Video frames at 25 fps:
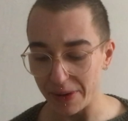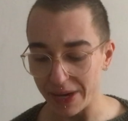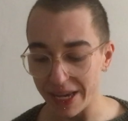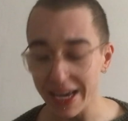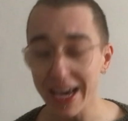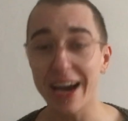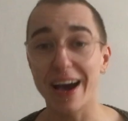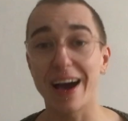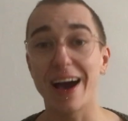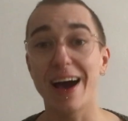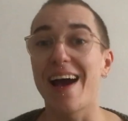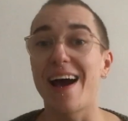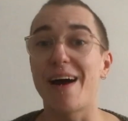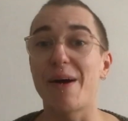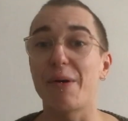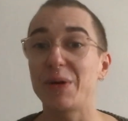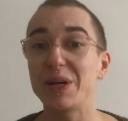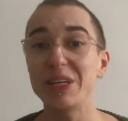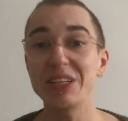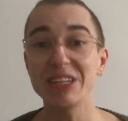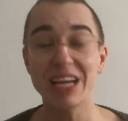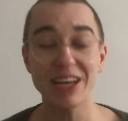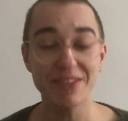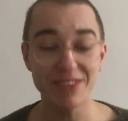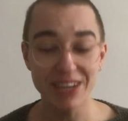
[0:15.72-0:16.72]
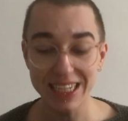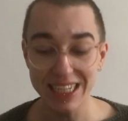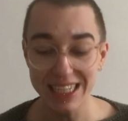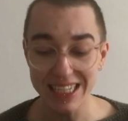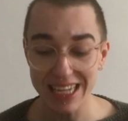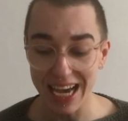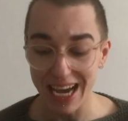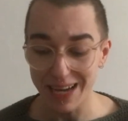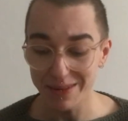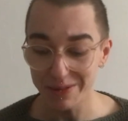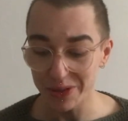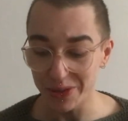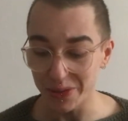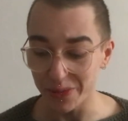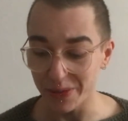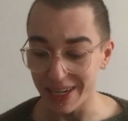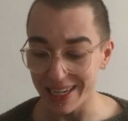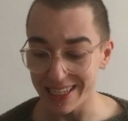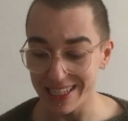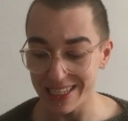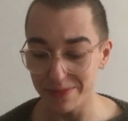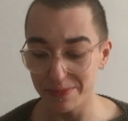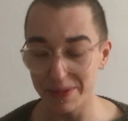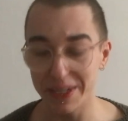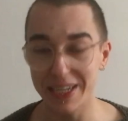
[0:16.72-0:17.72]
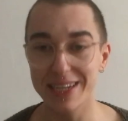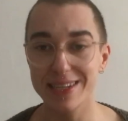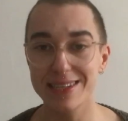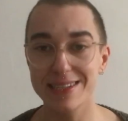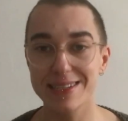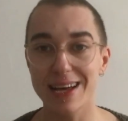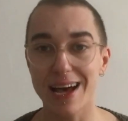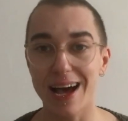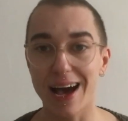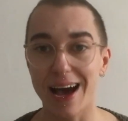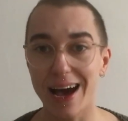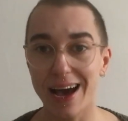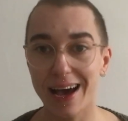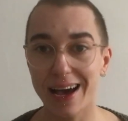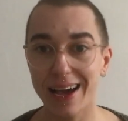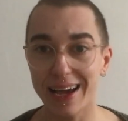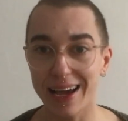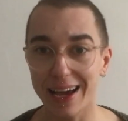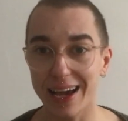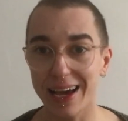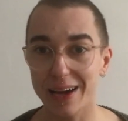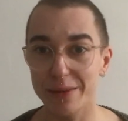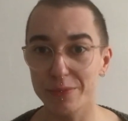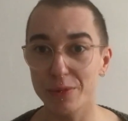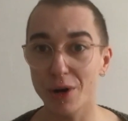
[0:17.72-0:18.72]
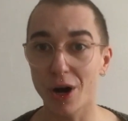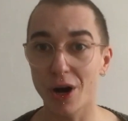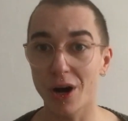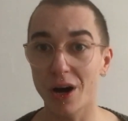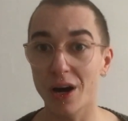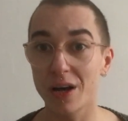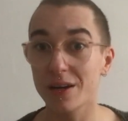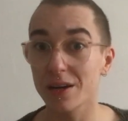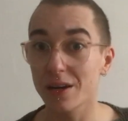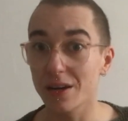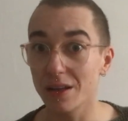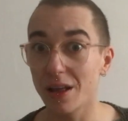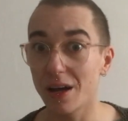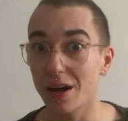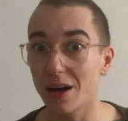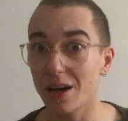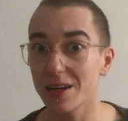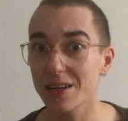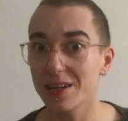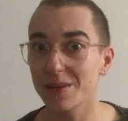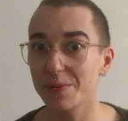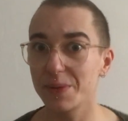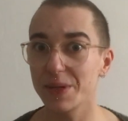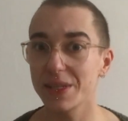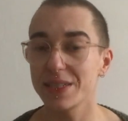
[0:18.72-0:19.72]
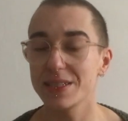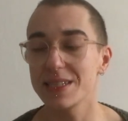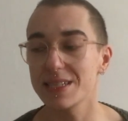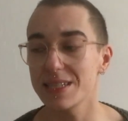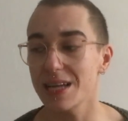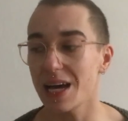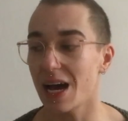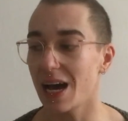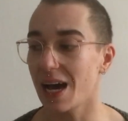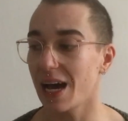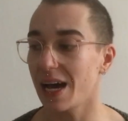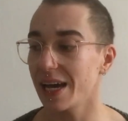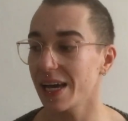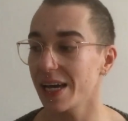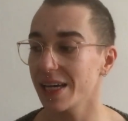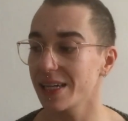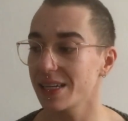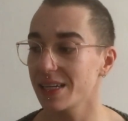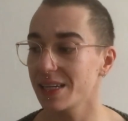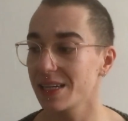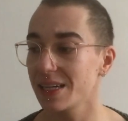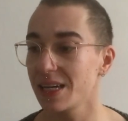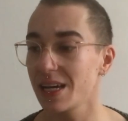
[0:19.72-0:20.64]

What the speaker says: yeah, we don't have any time to waste because I am on the clock because I